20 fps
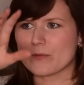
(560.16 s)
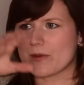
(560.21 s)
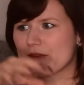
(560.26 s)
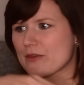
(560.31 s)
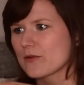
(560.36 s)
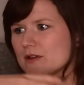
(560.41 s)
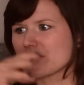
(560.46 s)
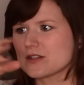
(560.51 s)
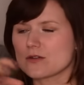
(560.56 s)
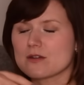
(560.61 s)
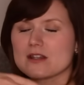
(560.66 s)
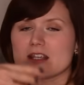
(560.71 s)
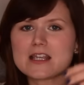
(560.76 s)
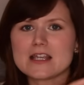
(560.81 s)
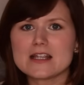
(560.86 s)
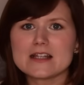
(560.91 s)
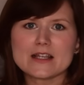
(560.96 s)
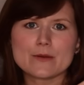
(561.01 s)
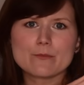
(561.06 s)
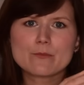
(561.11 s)
whether it's doing
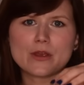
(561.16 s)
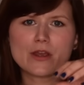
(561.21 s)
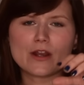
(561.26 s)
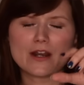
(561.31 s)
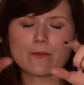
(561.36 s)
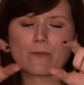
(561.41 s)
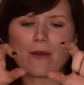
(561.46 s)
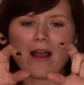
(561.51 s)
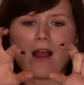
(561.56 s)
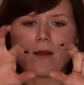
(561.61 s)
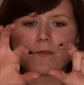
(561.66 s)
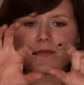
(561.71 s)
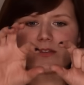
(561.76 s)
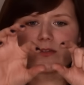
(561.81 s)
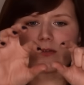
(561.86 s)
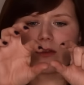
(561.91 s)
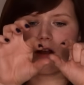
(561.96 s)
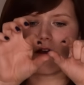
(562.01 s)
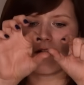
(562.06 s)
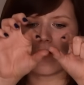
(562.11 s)
helium burning perhaps
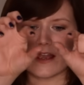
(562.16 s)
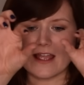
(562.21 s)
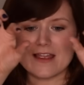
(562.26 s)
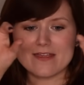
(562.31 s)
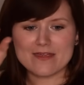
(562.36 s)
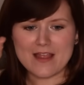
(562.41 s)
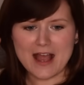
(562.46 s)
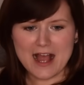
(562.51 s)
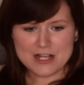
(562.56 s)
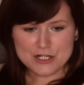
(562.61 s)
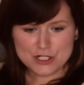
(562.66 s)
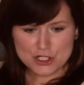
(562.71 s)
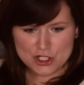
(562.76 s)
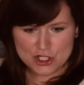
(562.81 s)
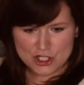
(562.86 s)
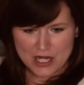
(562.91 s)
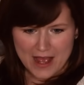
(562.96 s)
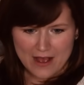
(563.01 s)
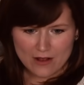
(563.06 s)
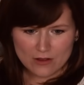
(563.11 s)
as well, in that
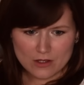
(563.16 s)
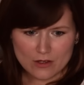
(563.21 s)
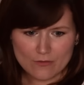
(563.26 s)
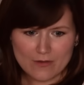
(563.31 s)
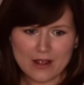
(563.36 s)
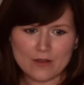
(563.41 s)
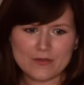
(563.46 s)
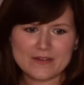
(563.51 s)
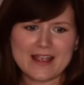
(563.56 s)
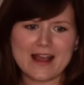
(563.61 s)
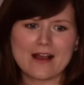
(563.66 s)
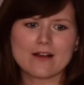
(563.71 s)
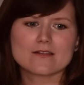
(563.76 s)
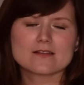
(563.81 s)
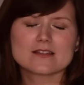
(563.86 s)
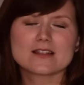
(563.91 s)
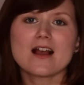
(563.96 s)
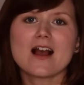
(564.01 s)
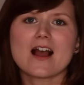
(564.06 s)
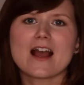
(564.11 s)
shell around the
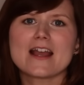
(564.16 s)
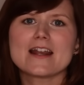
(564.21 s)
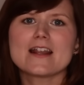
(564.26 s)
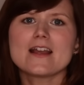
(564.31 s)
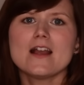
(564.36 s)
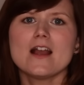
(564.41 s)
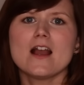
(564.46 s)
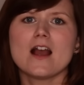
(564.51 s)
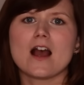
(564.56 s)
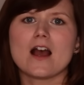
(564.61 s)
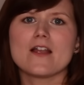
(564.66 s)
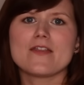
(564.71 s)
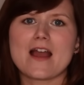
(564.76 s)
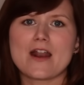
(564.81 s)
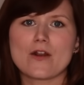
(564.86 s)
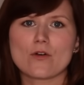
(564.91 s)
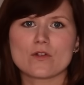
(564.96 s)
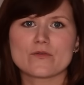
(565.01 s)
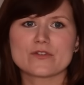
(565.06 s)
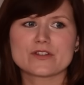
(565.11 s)
outside. And
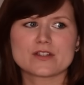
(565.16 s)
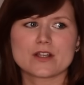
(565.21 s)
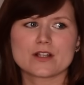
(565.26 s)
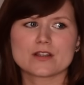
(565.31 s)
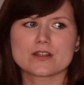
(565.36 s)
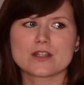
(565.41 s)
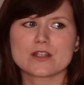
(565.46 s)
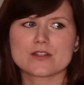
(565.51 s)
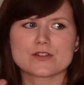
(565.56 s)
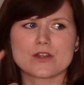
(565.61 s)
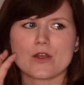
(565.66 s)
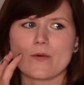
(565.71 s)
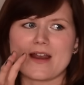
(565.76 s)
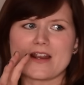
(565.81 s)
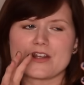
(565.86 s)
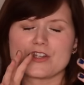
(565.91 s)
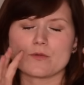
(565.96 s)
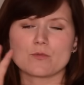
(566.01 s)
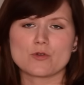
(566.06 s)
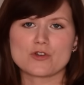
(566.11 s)
then all of a sudden there's no
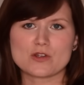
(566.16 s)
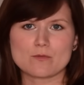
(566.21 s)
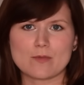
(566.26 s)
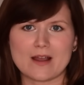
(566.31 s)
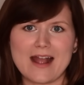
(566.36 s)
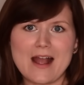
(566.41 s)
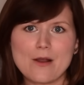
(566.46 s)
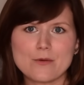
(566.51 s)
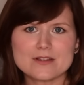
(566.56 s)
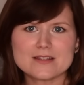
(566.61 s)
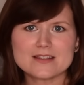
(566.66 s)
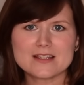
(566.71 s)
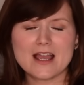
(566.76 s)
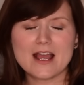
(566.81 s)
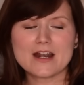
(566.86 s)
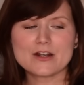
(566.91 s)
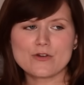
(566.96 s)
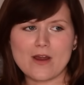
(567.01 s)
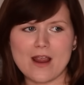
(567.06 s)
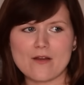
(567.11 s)
energy pushing back outwards
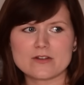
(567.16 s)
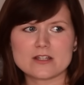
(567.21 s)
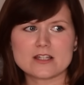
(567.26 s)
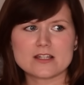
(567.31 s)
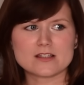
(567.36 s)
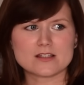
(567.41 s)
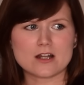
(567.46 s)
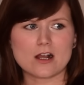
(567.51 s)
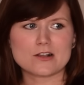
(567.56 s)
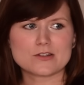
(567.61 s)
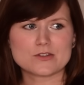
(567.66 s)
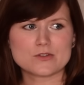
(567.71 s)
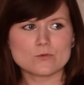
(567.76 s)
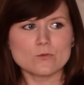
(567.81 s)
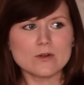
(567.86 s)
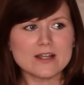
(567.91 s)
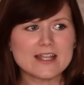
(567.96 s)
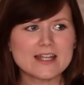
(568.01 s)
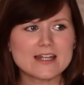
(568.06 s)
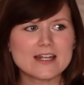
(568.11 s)
again. Gravity starts to
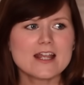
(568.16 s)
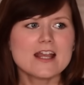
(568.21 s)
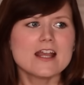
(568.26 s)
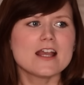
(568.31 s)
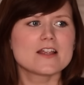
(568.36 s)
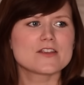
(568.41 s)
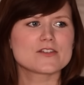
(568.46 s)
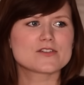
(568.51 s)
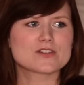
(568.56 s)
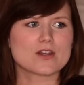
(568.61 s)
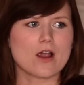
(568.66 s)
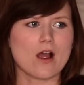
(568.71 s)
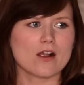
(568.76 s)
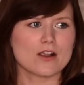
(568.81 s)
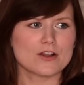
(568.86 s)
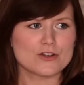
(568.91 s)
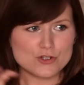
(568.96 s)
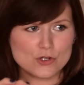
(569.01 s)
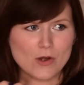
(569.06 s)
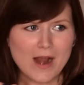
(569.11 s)
win. The star
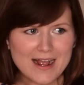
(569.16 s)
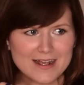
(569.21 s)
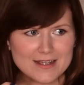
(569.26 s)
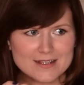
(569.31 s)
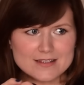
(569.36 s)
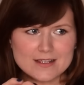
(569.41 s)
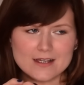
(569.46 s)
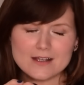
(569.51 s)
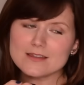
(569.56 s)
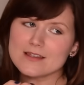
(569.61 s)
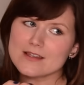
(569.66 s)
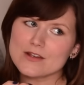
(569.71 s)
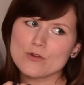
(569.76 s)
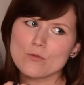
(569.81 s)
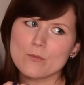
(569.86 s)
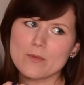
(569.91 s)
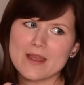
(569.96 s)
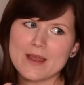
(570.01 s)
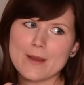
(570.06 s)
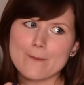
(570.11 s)
contracts a little
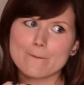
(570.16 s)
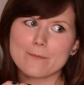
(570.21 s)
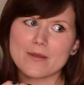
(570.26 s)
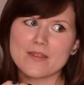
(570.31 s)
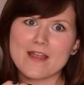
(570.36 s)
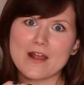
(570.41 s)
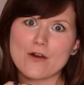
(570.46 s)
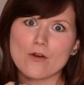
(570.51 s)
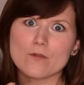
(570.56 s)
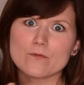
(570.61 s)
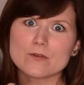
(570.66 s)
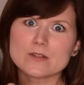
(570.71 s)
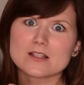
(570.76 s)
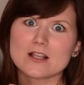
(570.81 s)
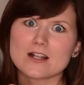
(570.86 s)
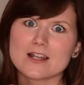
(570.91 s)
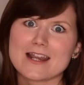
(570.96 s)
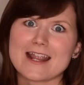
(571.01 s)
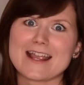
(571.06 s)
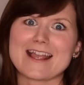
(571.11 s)
bit, but then all of a
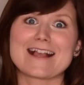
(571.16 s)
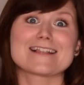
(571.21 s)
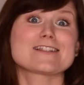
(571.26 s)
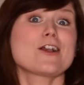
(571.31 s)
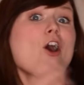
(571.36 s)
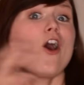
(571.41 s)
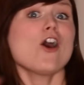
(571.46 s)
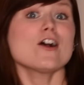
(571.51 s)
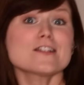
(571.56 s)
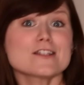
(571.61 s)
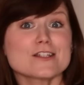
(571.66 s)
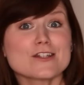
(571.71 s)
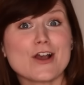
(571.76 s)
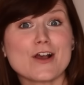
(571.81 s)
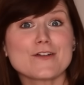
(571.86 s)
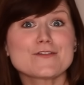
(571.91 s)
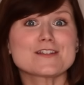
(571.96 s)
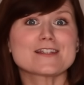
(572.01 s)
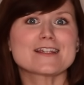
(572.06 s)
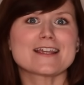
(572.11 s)
sudden it gets hot
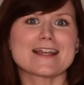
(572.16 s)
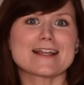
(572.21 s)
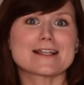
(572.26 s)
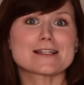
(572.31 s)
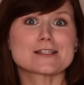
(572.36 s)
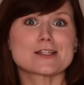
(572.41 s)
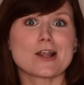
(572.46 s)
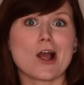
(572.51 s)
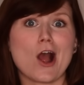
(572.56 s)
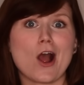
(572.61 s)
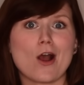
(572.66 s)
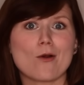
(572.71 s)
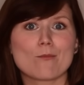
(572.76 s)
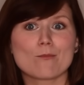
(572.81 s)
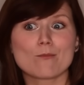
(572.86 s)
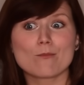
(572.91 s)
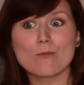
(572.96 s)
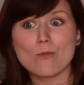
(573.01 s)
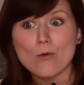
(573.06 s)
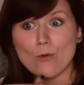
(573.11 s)
enough to kickstart
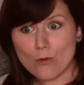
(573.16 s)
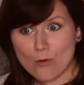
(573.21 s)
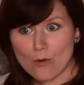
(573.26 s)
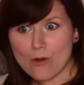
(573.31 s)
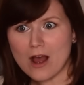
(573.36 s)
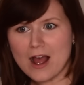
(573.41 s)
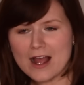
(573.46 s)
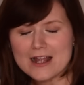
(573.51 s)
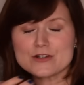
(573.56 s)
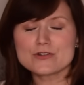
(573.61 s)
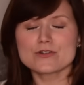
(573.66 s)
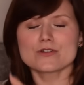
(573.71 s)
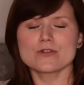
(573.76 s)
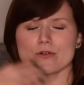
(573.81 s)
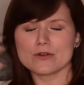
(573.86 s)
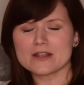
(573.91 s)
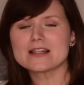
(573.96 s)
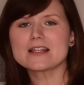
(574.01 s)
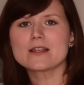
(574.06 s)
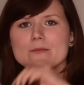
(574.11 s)
more hydrogen
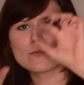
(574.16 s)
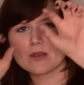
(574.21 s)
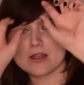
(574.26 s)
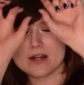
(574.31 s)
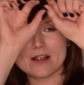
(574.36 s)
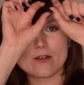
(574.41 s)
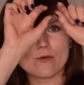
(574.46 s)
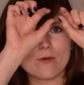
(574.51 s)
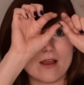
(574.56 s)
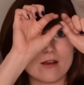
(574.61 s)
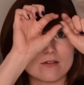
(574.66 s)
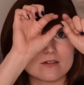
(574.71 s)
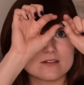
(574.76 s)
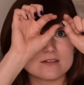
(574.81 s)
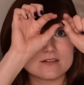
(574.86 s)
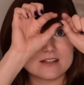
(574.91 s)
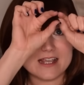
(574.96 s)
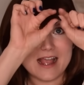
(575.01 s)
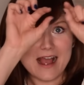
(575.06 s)
or helium burning around the